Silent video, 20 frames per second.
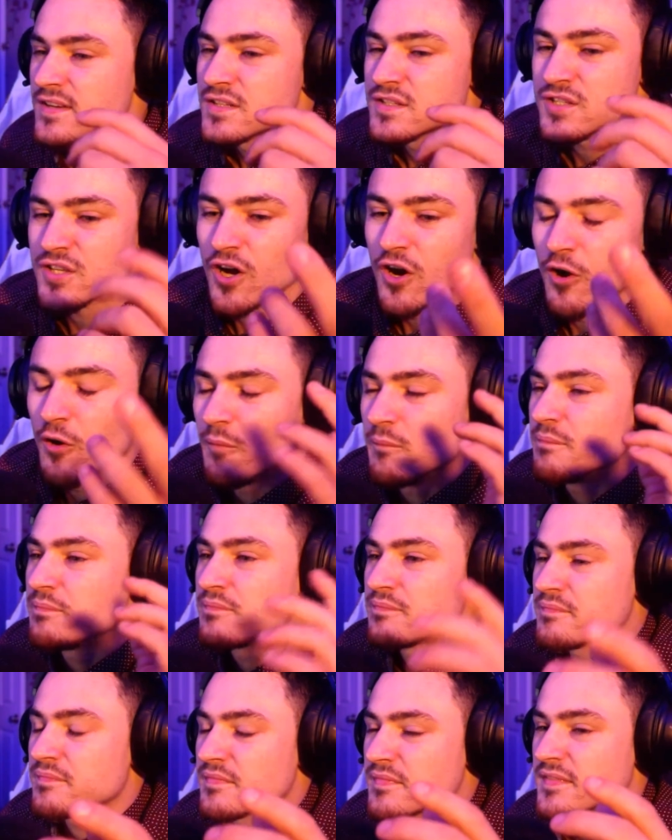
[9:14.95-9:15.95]
So,
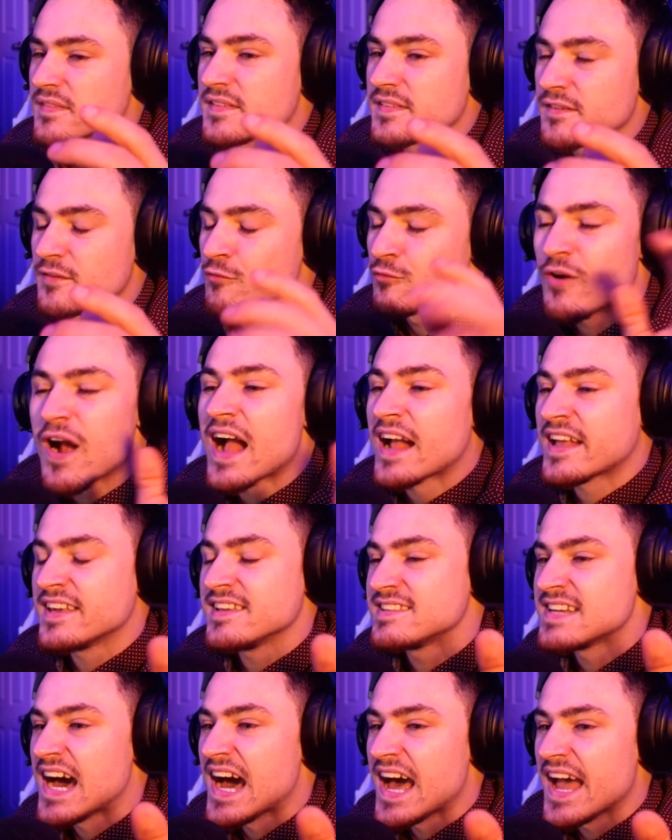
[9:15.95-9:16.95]
Rocky
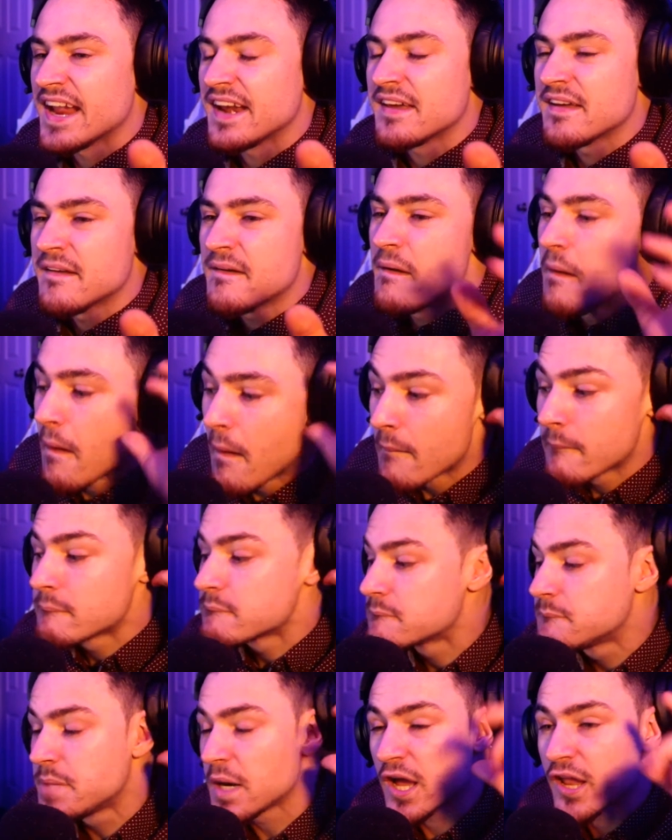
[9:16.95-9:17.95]
died,
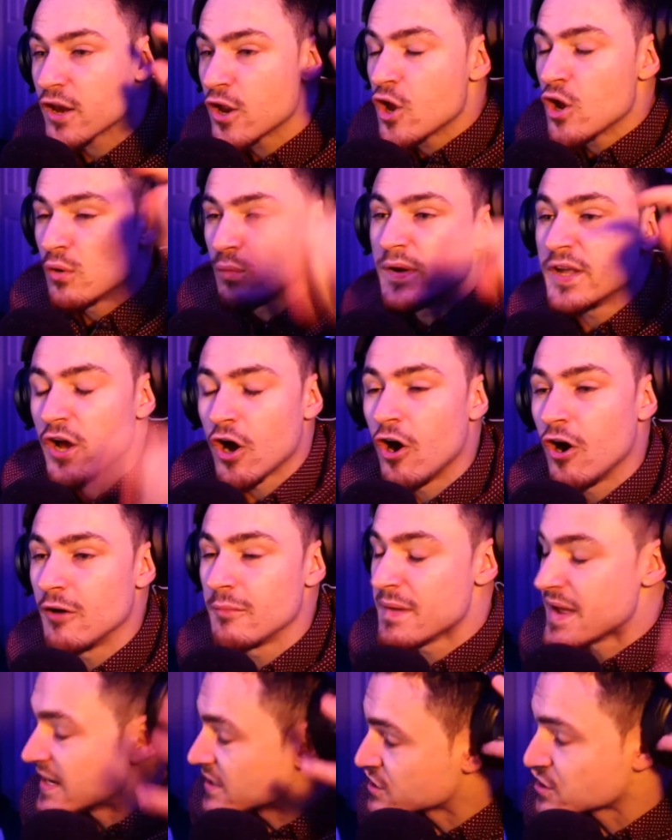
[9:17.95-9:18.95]
but we all
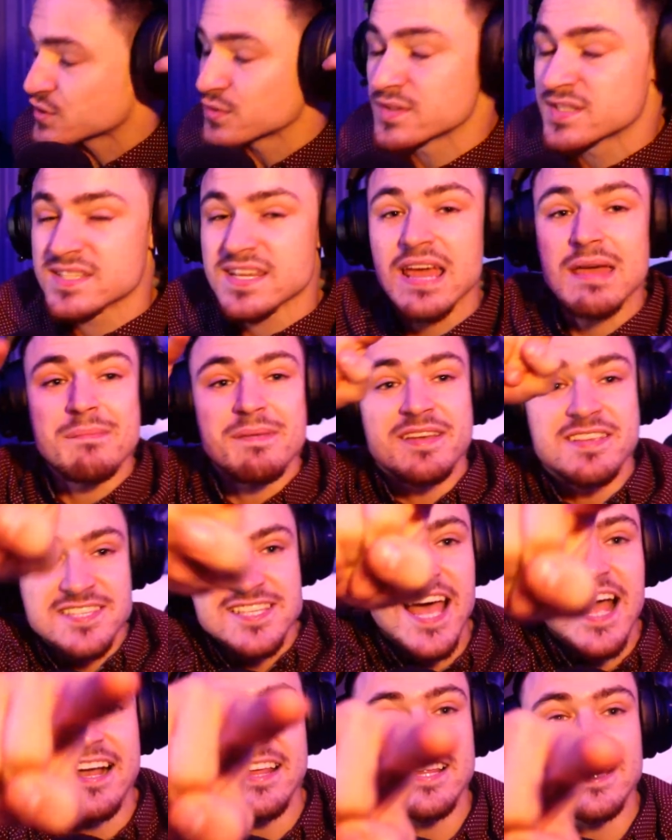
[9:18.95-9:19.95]
managed to escape
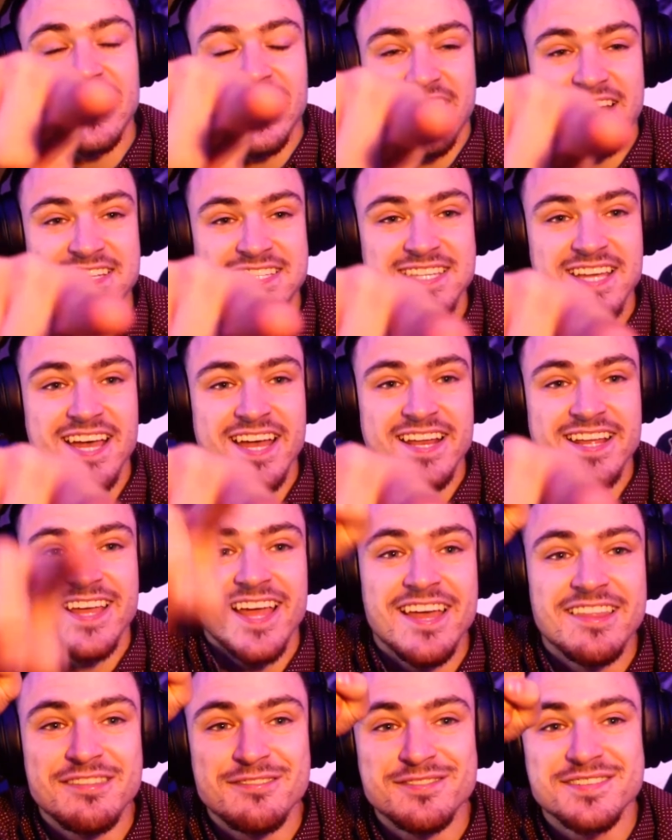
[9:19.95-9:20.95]
exactly like I said,
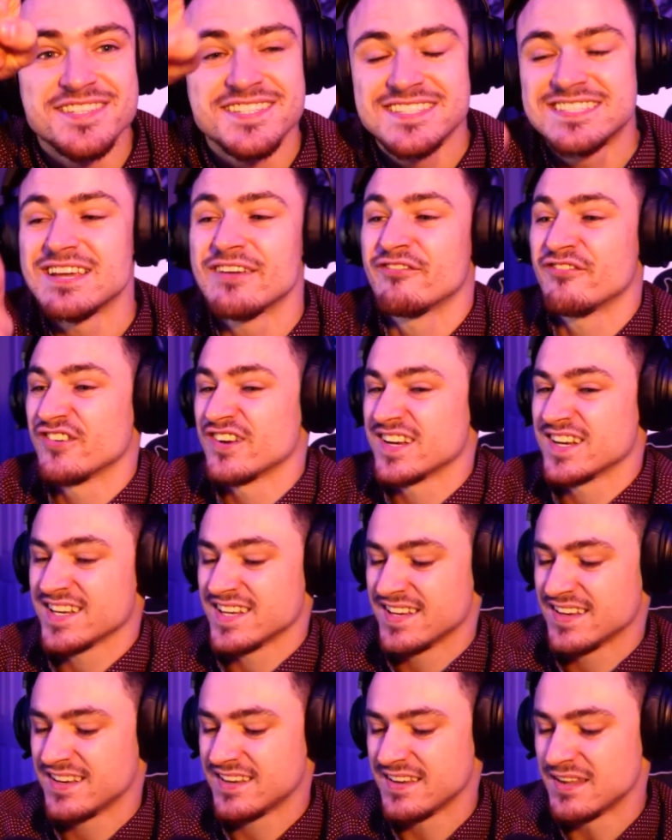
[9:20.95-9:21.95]
and there was different.
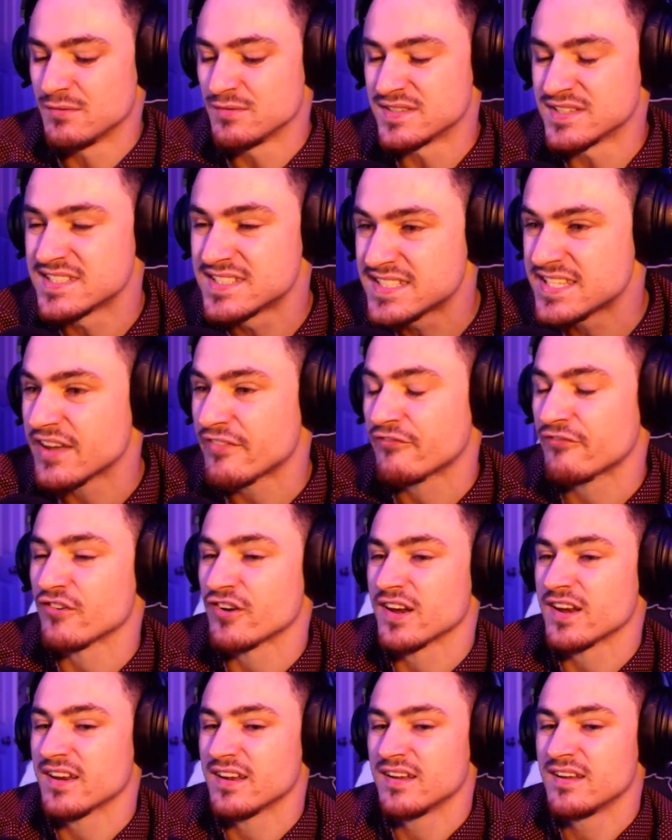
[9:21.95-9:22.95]
It was
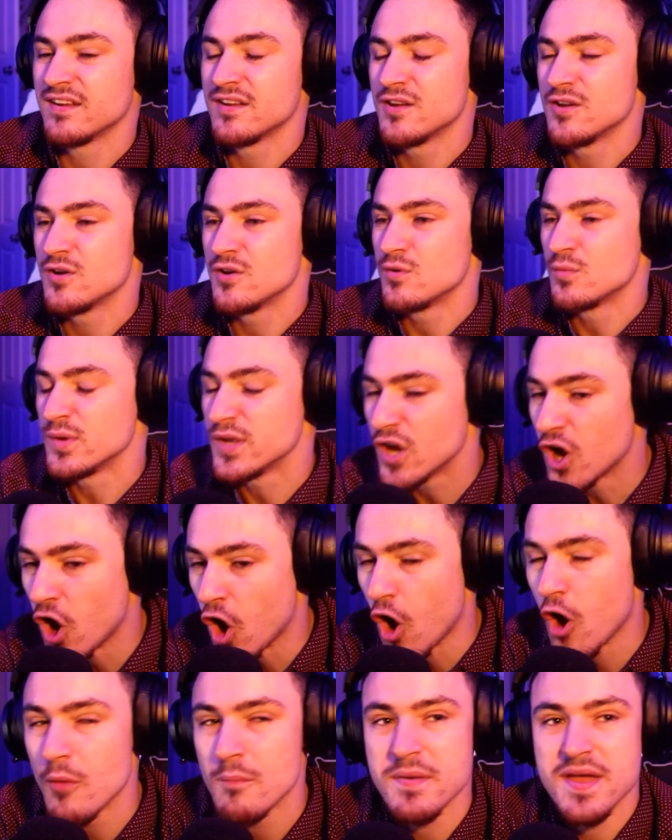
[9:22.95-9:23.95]
different. We
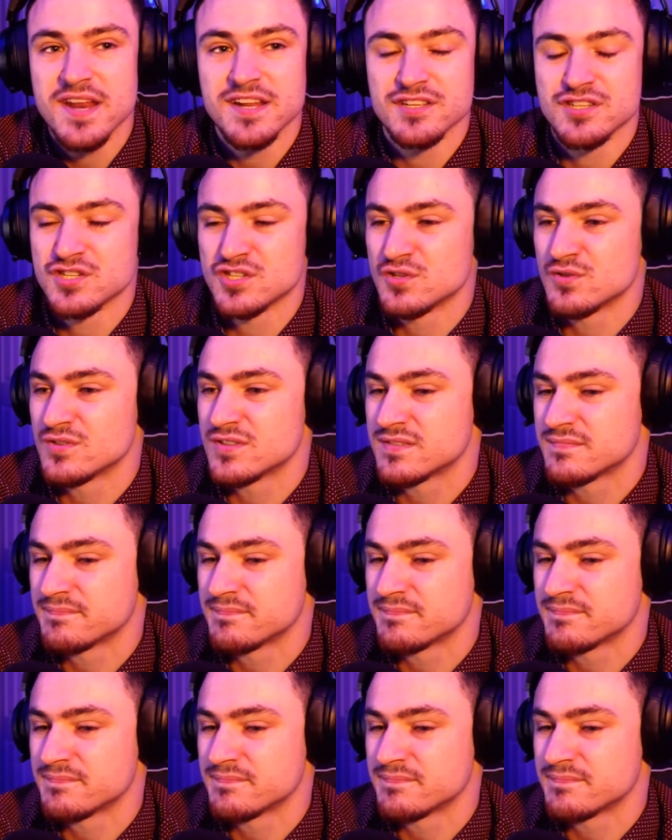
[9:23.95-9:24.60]
all managed.